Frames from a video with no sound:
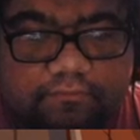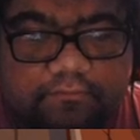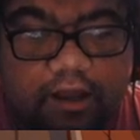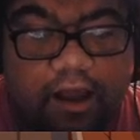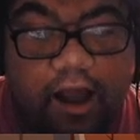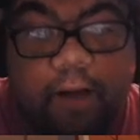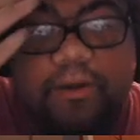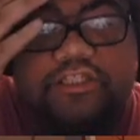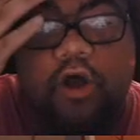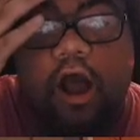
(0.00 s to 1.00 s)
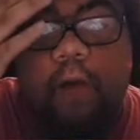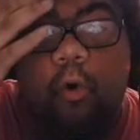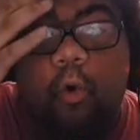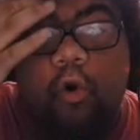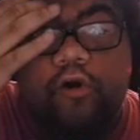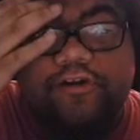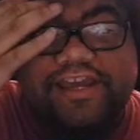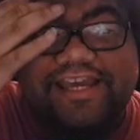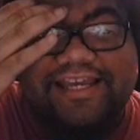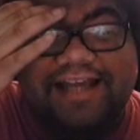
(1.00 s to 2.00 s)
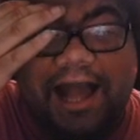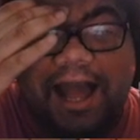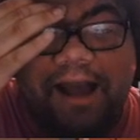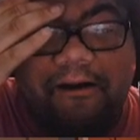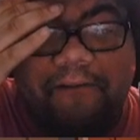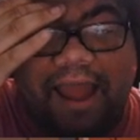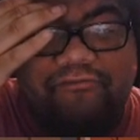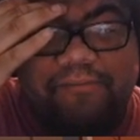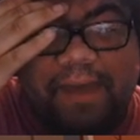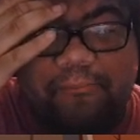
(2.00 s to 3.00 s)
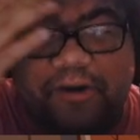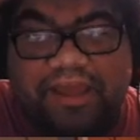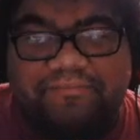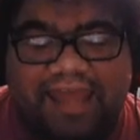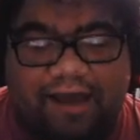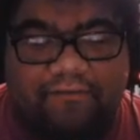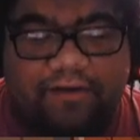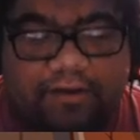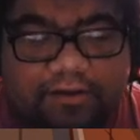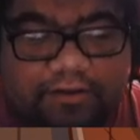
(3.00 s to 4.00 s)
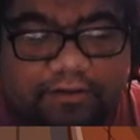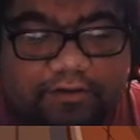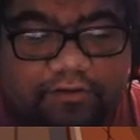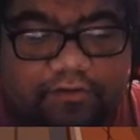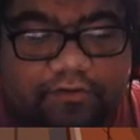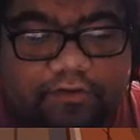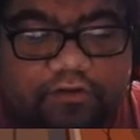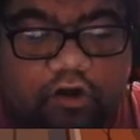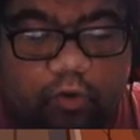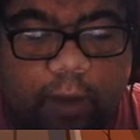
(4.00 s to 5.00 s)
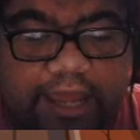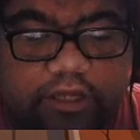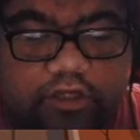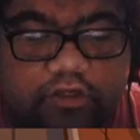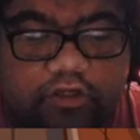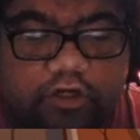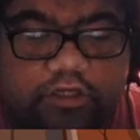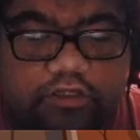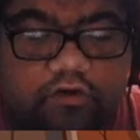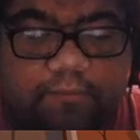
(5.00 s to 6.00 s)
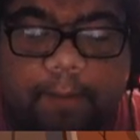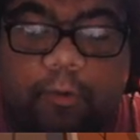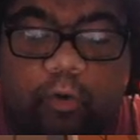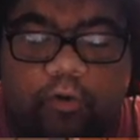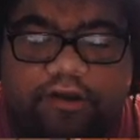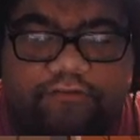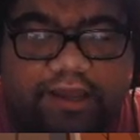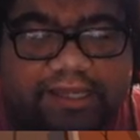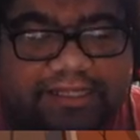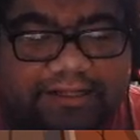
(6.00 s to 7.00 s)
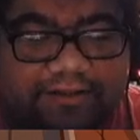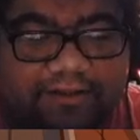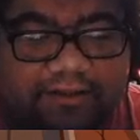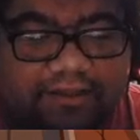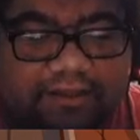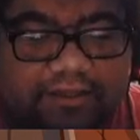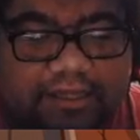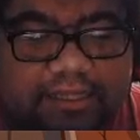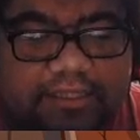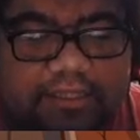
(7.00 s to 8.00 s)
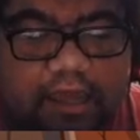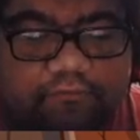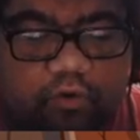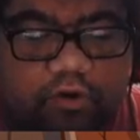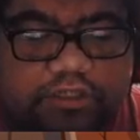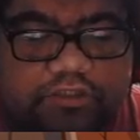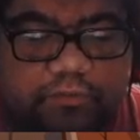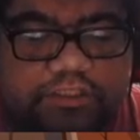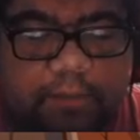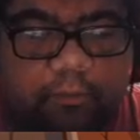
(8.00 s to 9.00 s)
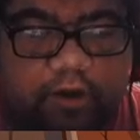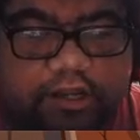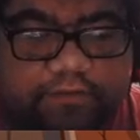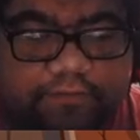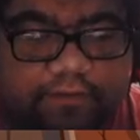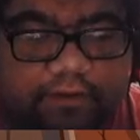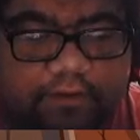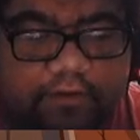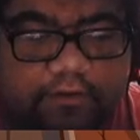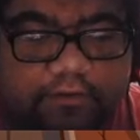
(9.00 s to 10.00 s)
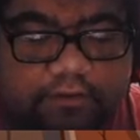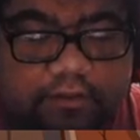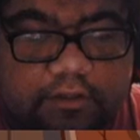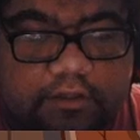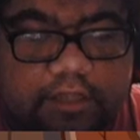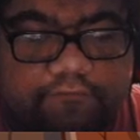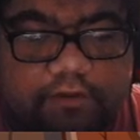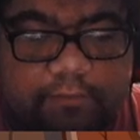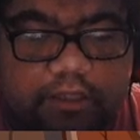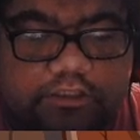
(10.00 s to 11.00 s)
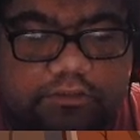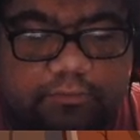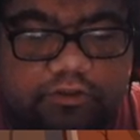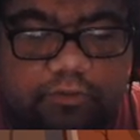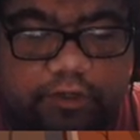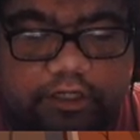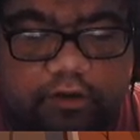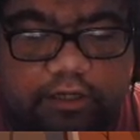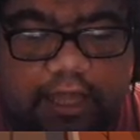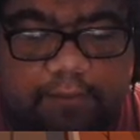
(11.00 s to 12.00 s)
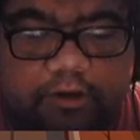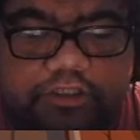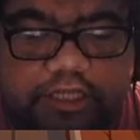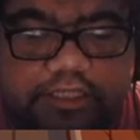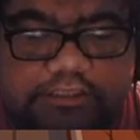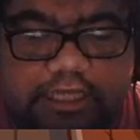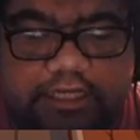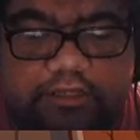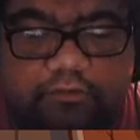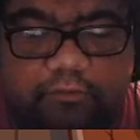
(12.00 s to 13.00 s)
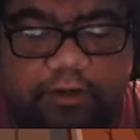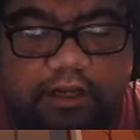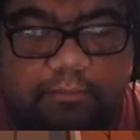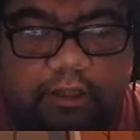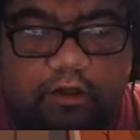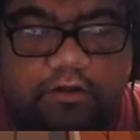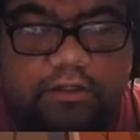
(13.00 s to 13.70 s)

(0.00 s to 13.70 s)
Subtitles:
Oh, it's Ori. Oh, I remember him now. You're awake. Good. You remember Ori, right? Yeah, of course. What's up, Ori? Nothing much. Mocha wanted to go to the library today to study. Want to come along?